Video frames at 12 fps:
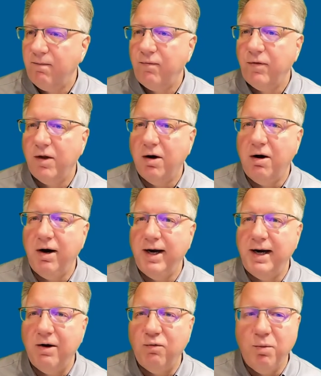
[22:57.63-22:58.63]
All right,
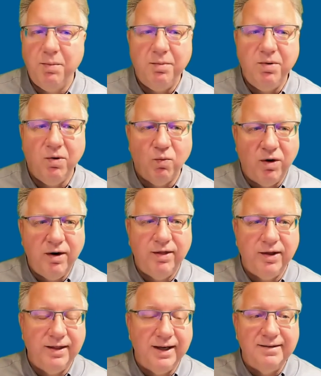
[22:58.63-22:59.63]
now remember, one of the
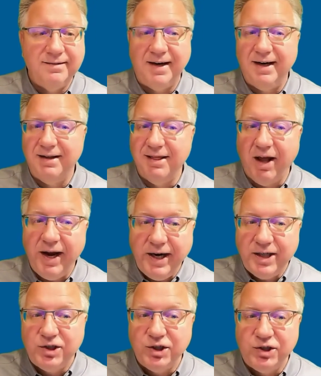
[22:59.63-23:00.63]
things that I like
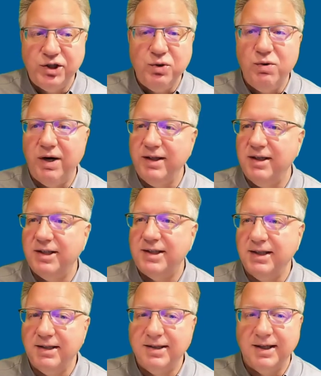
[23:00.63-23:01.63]
to do on these
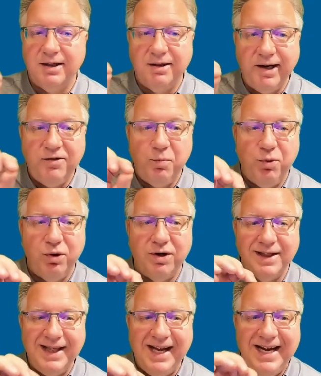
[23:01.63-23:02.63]
things, I like to put a
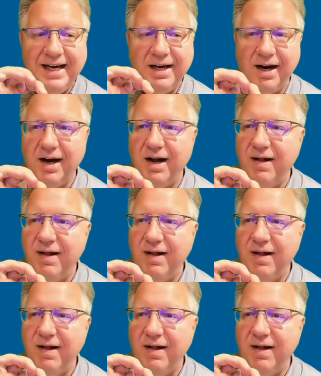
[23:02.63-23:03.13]
link on the